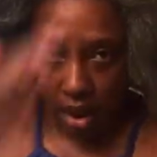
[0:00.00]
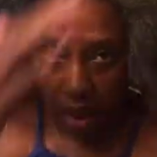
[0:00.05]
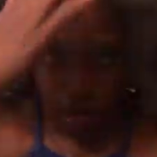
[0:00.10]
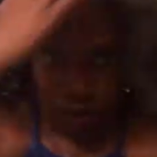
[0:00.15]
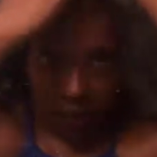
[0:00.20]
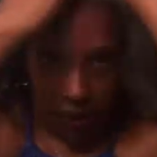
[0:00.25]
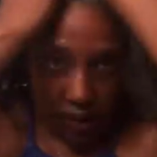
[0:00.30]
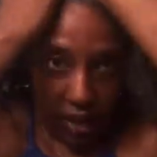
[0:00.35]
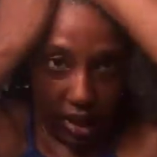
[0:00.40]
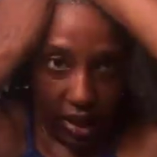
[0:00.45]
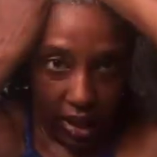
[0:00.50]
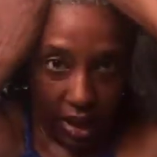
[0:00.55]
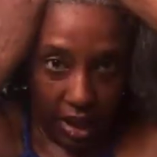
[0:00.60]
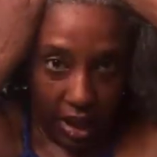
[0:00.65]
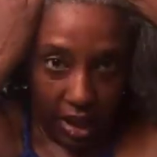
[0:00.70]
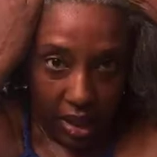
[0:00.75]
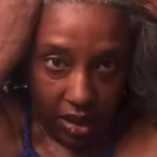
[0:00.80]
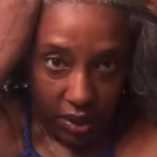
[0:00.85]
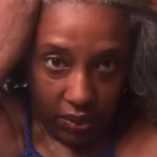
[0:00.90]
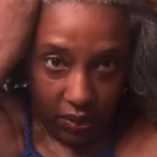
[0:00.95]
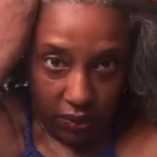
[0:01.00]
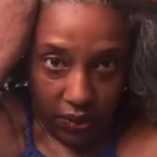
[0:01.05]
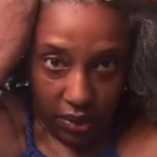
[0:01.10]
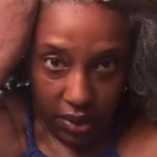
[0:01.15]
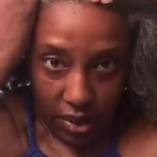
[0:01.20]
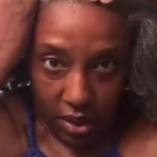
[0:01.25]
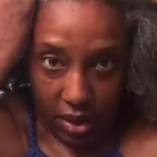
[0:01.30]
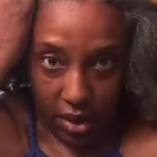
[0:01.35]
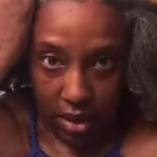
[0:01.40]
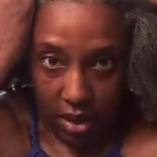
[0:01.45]
it's feeling kind of
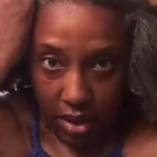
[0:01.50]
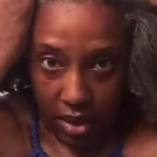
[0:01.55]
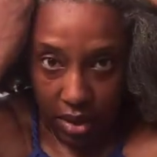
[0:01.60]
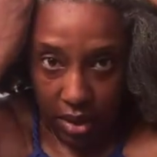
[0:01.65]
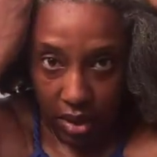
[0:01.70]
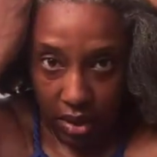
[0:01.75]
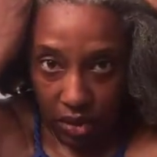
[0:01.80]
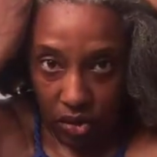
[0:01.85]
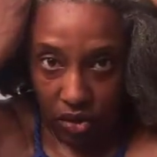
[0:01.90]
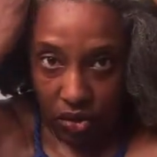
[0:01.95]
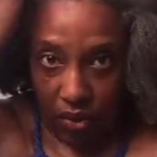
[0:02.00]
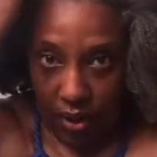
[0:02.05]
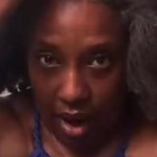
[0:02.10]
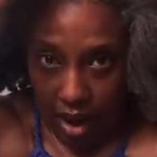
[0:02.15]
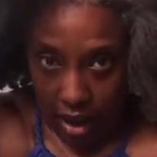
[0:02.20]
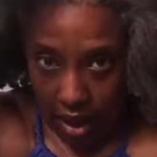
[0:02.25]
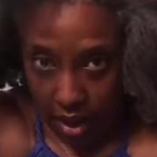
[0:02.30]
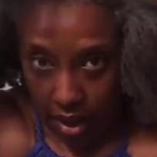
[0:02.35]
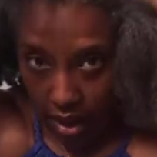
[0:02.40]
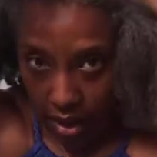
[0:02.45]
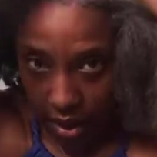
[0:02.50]
dry.